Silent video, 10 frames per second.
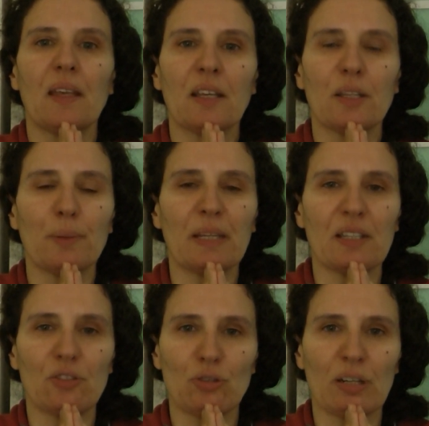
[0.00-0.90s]
Could
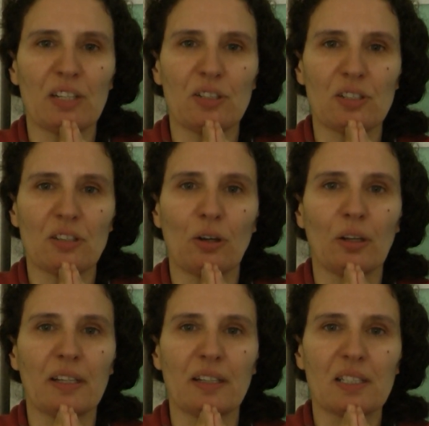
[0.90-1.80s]
be strangers,
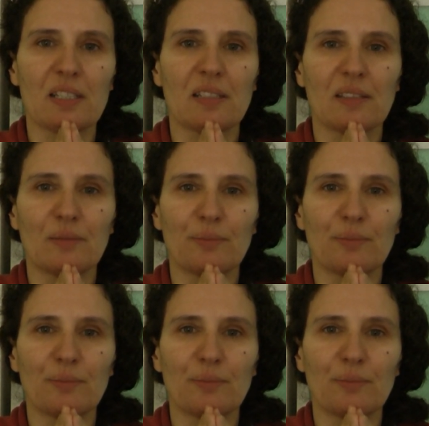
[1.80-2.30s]
colleagues,